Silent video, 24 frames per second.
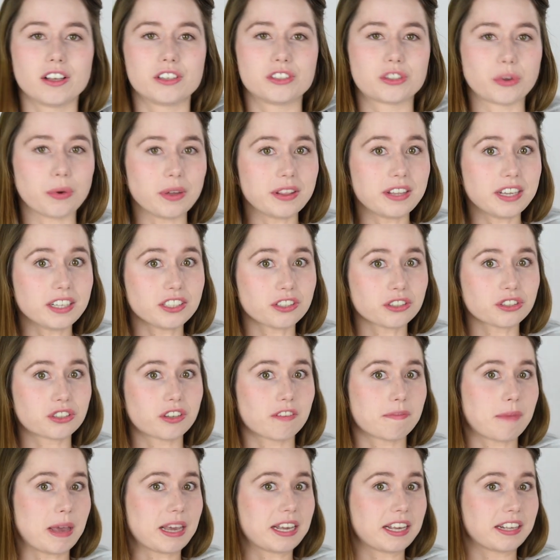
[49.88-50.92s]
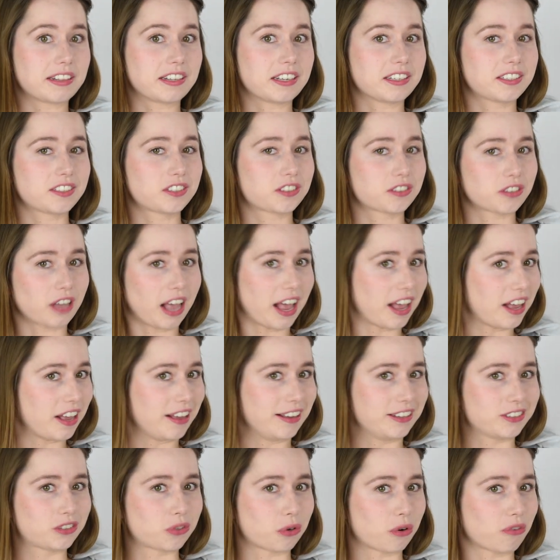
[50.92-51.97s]
So in the interest of making this
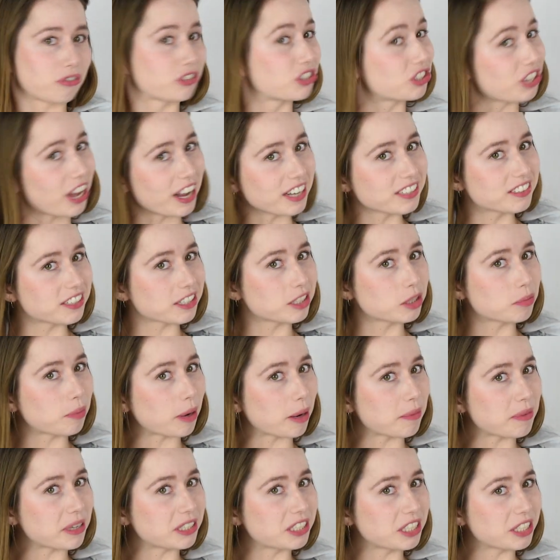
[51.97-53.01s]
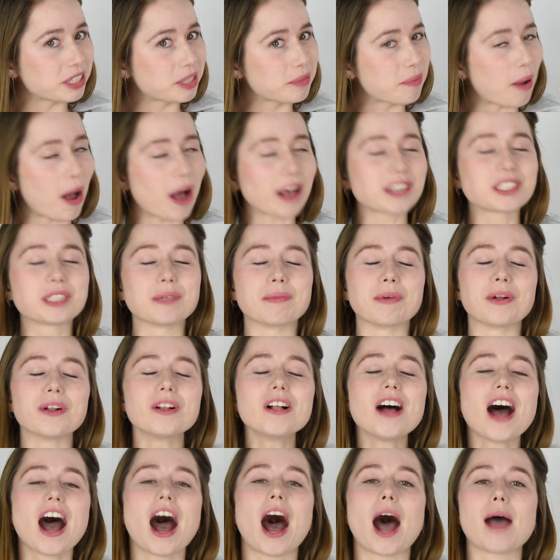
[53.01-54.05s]
as sort of science experimenty as
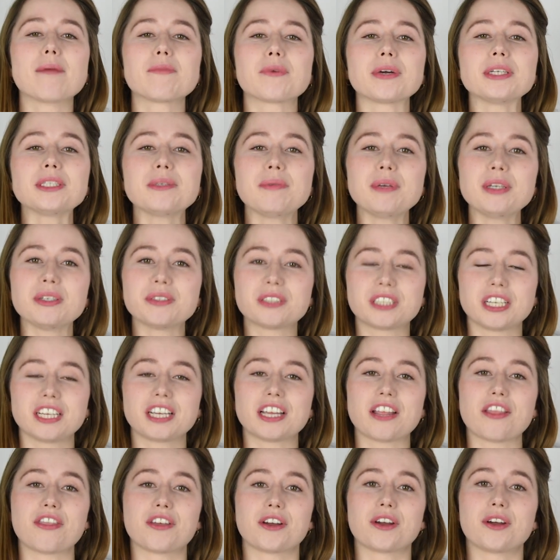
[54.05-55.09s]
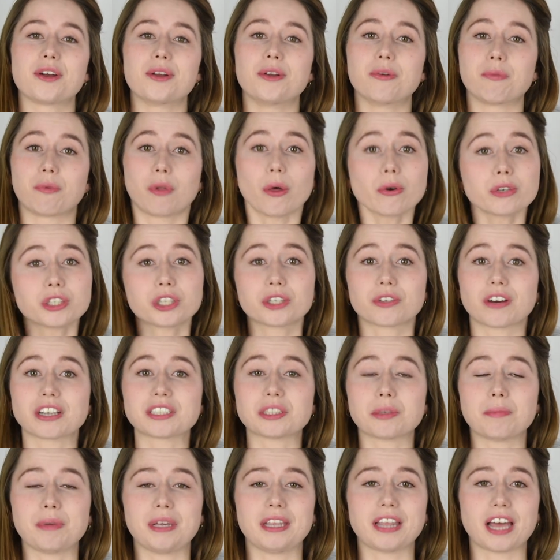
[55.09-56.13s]
possible, I'm going to be using the lotion
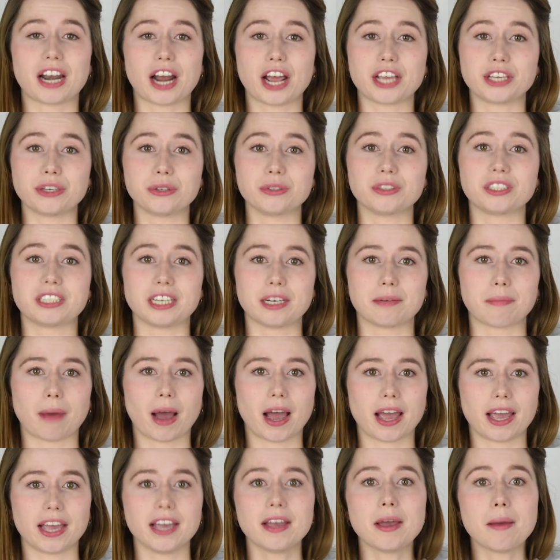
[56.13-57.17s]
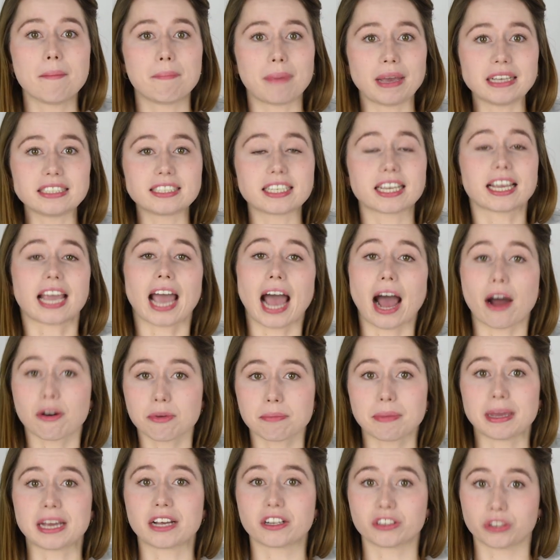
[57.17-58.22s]
recipe that I used in my basic how
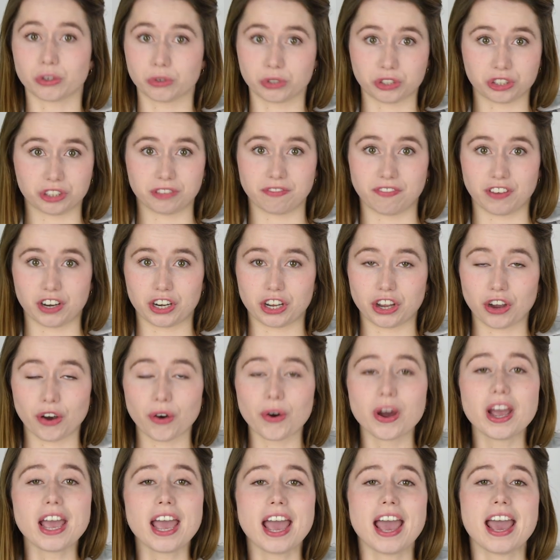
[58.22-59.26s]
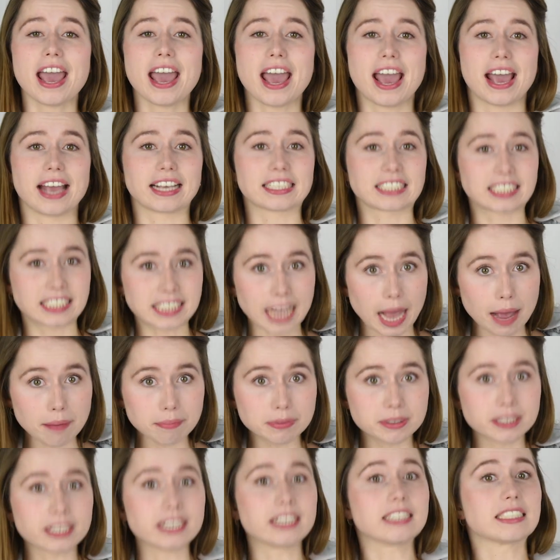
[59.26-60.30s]
to make a lotion video,
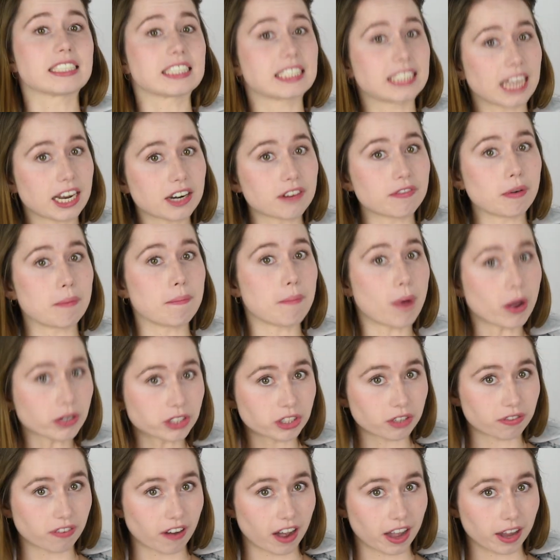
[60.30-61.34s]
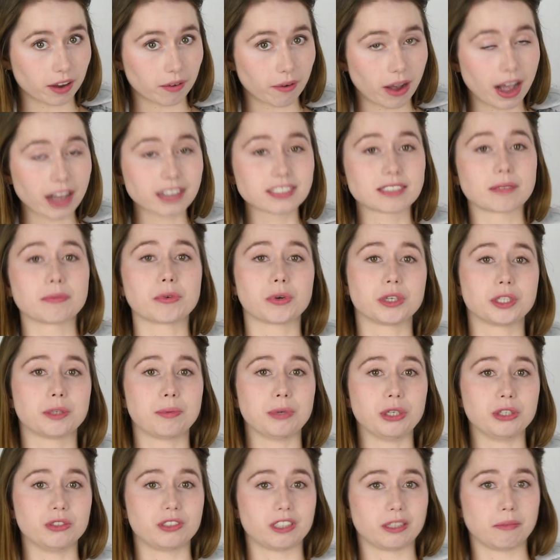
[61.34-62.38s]
except instead of emulsifying wax, I'm going to
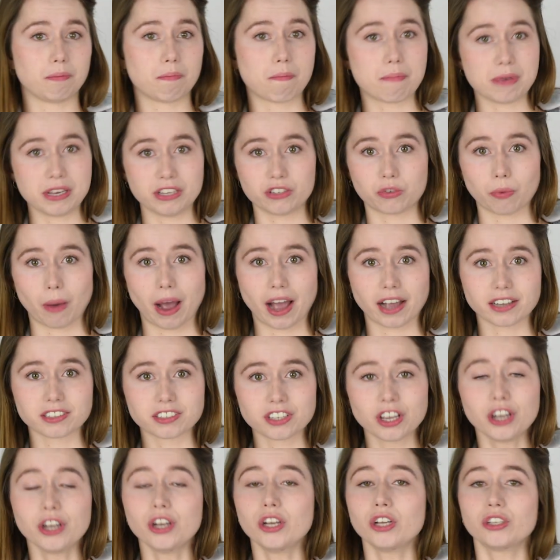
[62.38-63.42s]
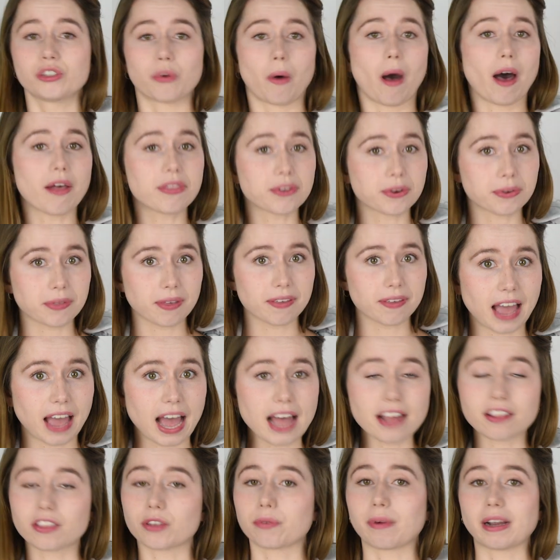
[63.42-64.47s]
be using beeswax. So other
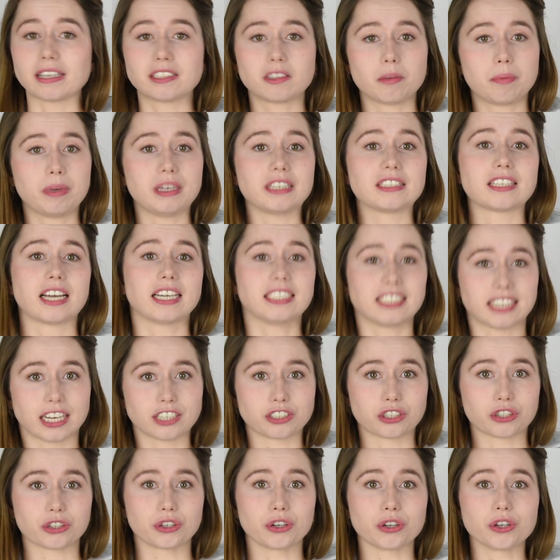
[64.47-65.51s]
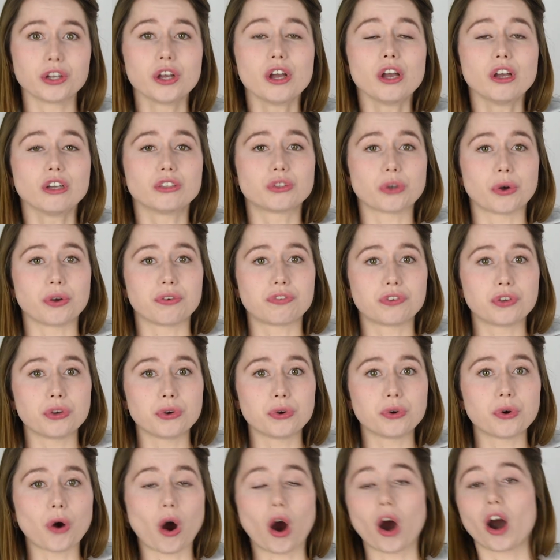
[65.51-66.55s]
that, the recipe is identical. So if
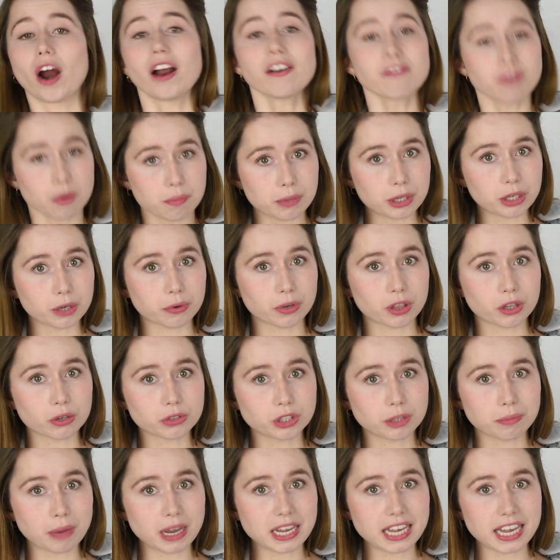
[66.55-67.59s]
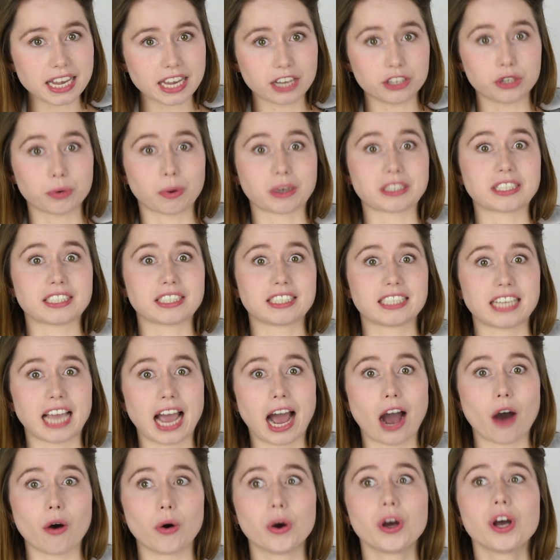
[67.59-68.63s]
you are unfamiliar with lotion making and you want to see
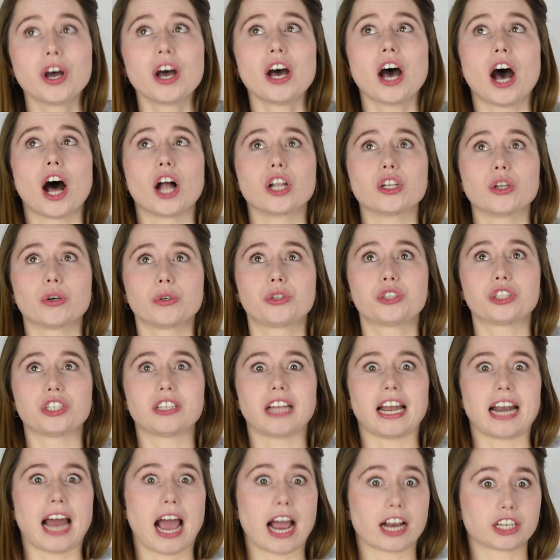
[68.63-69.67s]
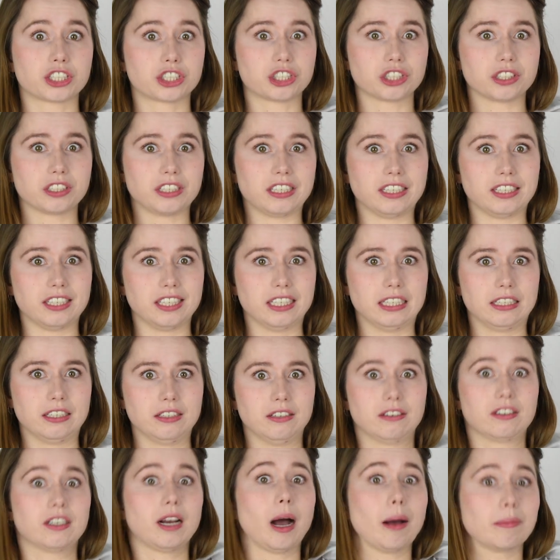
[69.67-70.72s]
how a lotion that actually
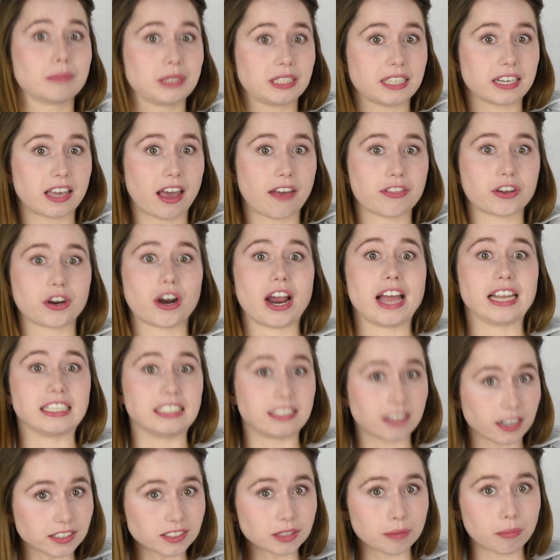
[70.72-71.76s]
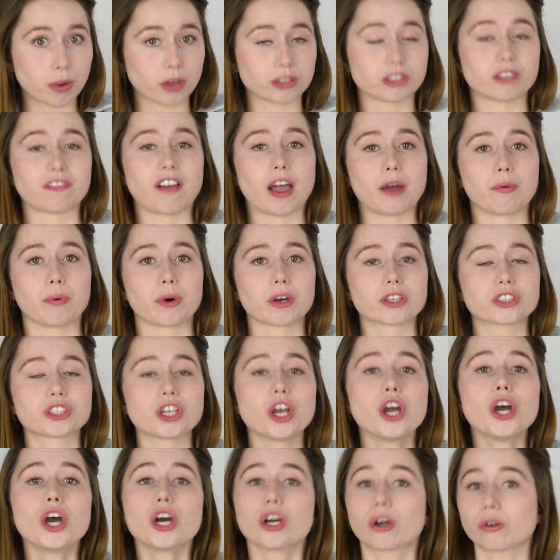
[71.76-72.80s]
comes together and does emulsify works,
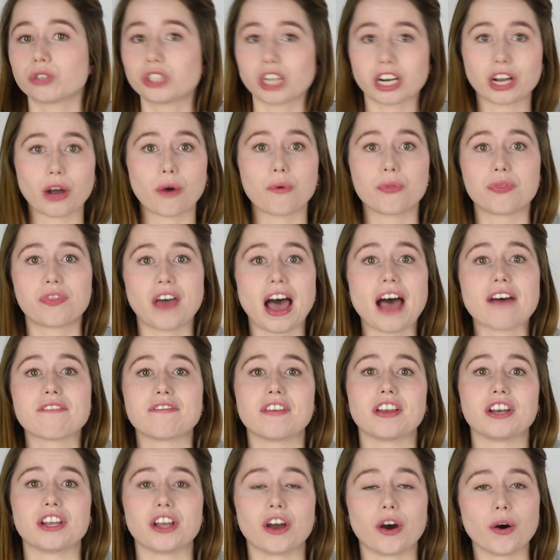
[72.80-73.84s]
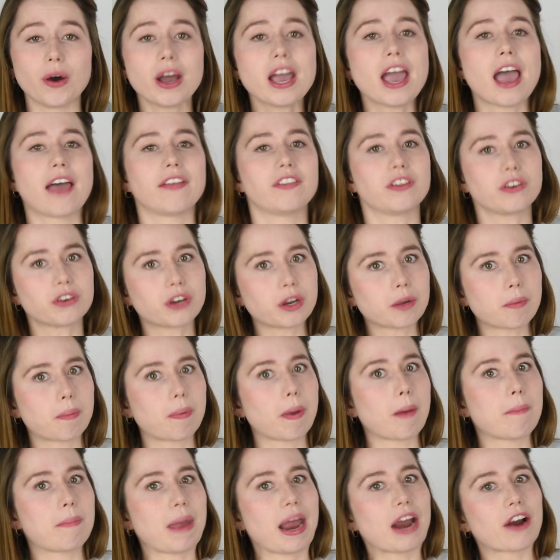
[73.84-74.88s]
go check out that video, and then you can
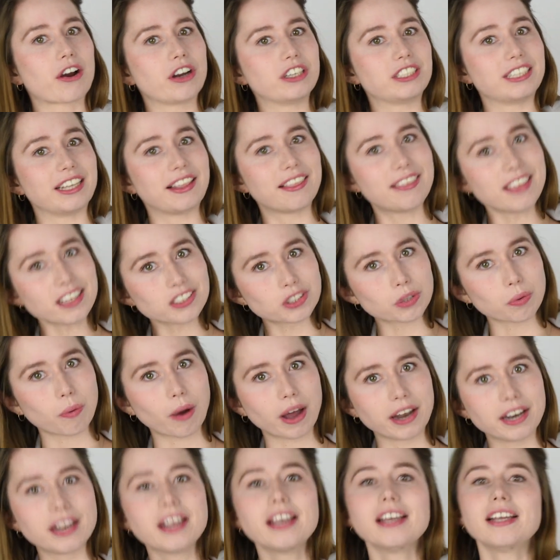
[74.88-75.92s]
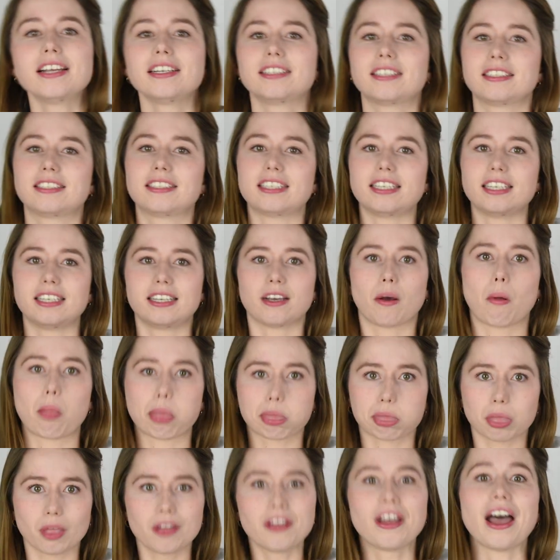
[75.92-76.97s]
compare it to this one to see
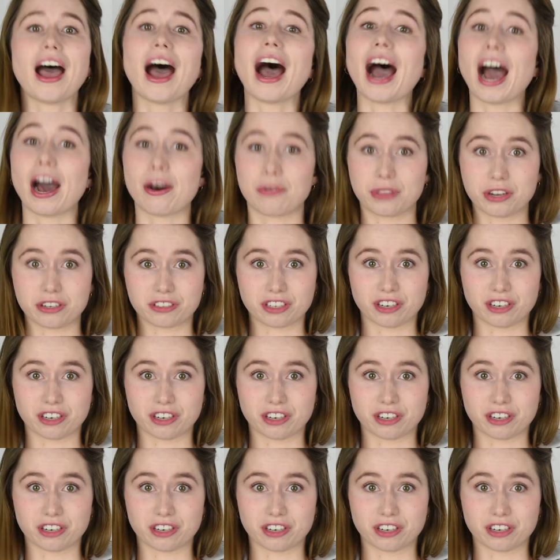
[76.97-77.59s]
how they're